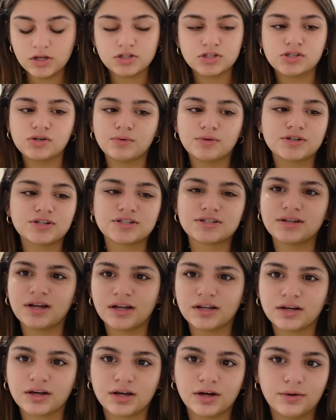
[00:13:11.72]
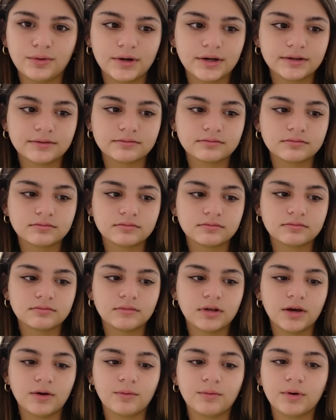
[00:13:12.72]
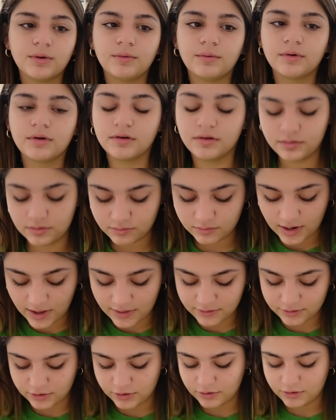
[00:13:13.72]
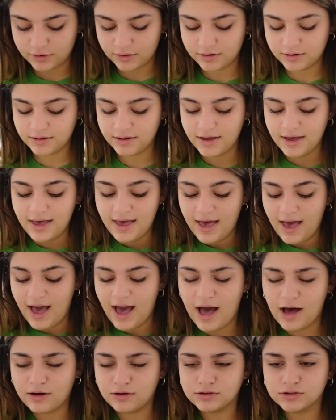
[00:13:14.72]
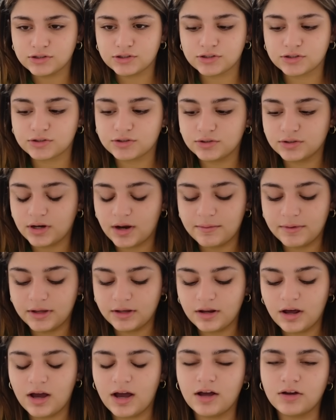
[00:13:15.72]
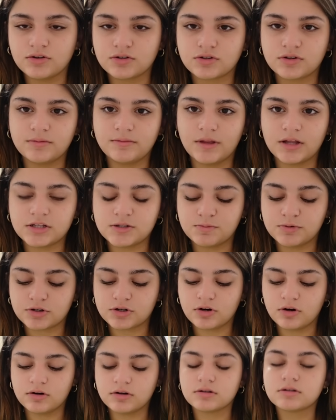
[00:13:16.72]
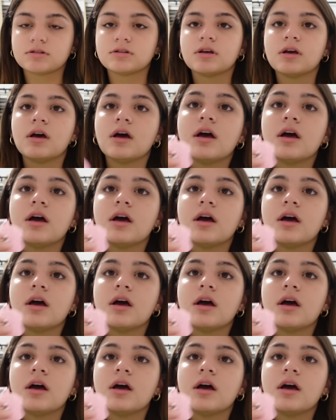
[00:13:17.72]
So we're just not going. And we would rather go to Busch Gardens.